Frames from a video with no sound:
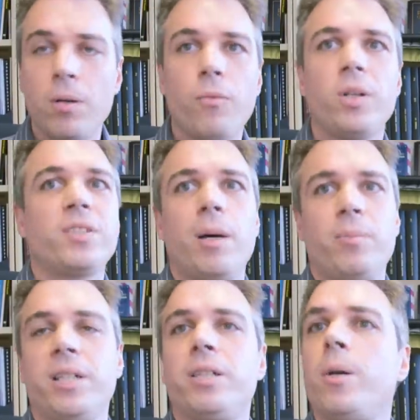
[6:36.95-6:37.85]
For
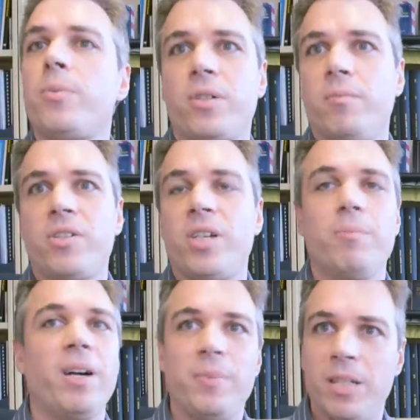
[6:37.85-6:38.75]
example, the encryption
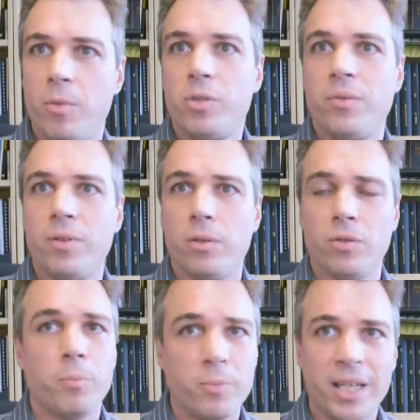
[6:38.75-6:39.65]
machine might be the most difficult
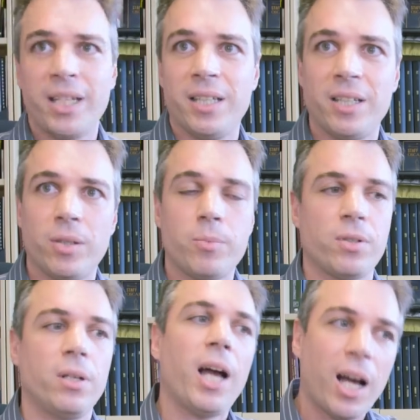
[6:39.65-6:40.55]
hop, breaking the
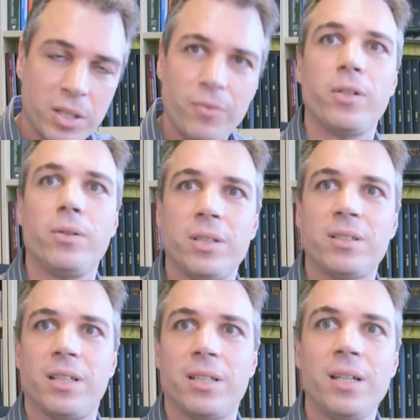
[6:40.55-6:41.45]
encryption. How difficult
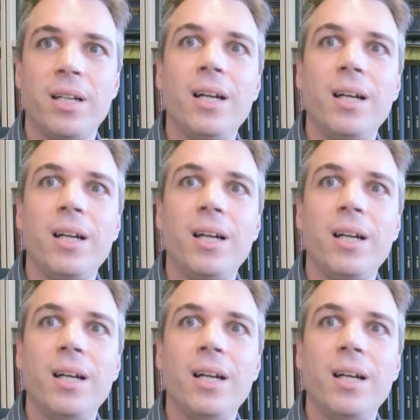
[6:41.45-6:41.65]
is that?